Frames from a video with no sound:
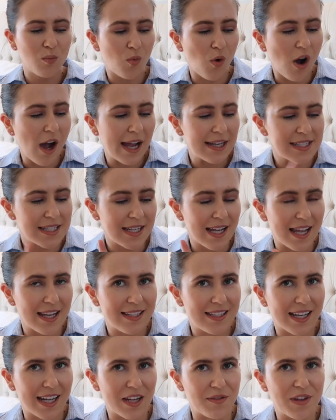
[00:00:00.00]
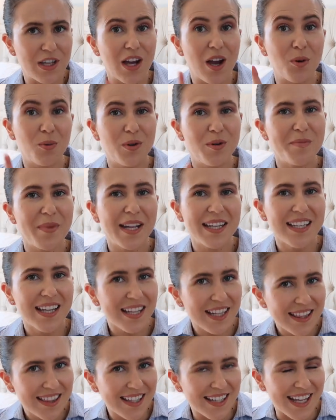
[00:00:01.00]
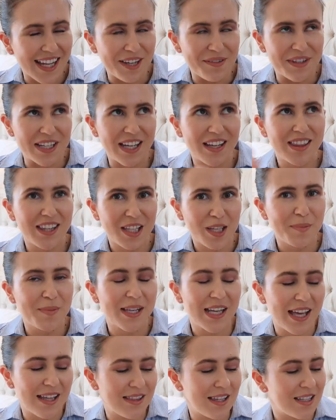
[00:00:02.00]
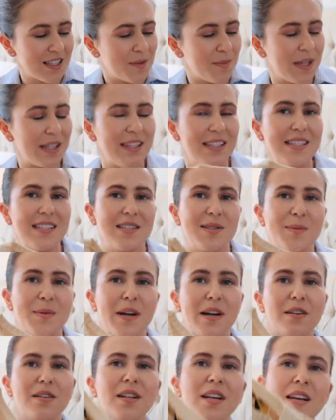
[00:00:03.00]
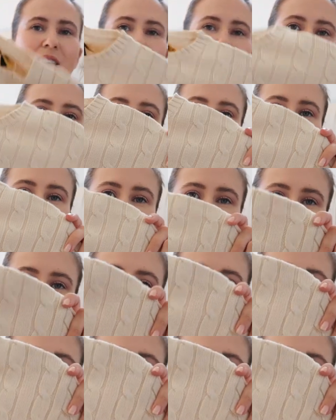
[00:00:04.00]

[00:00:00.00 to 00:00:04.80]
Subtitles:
in white and navy. I wouldn't mind getting the navy. I think I'm gonna add that to my list as well. But yeah,